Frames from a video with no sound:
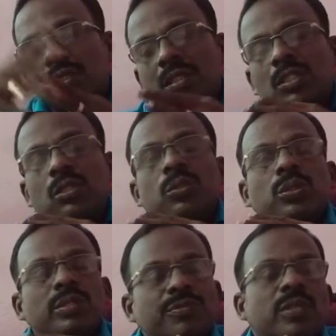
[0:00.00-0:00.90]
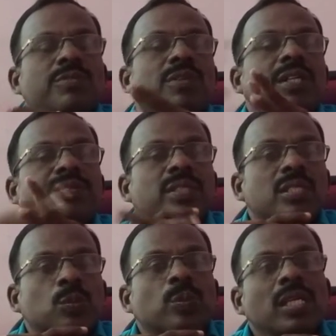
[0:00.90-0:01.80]
institution for 5
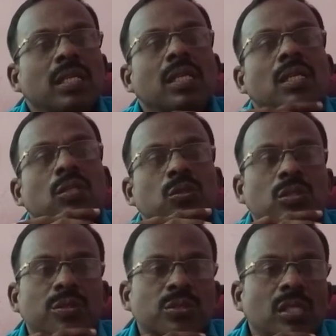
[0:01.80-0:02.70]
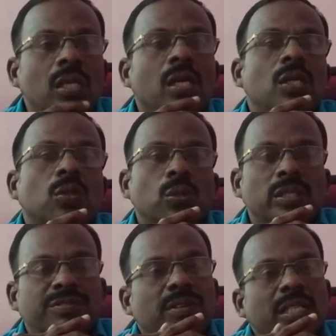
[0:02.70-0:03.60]
years by
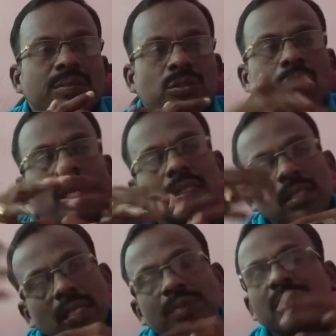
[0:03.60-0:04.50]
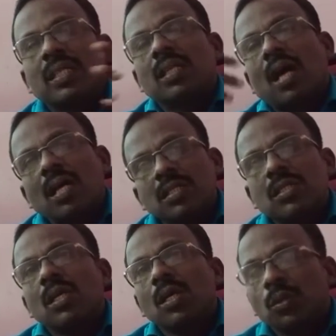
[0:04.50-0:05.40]
2025. So like that we can
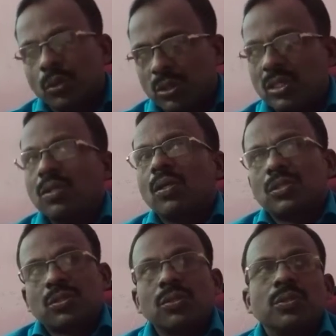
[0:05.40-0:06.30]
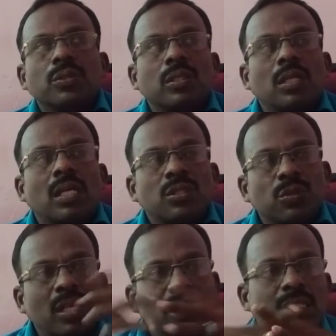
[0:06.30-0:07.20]
ask question also as
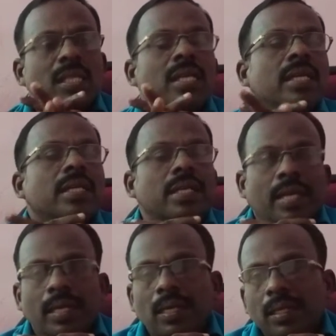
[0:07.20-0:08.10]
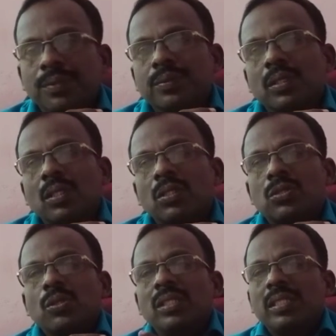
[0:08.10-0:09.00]
well as negative.
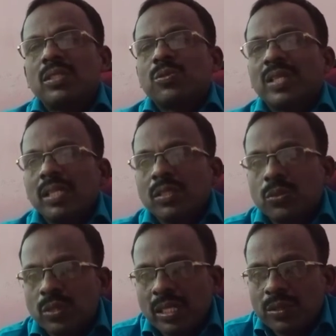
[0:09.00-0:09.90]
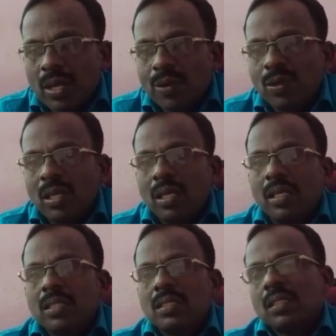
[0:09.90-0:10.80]
So in this way today you have
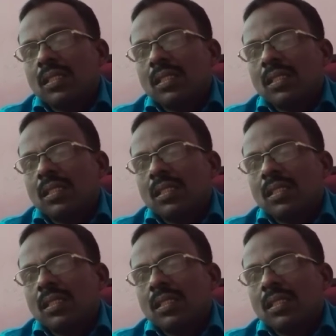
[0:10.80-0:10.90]
learned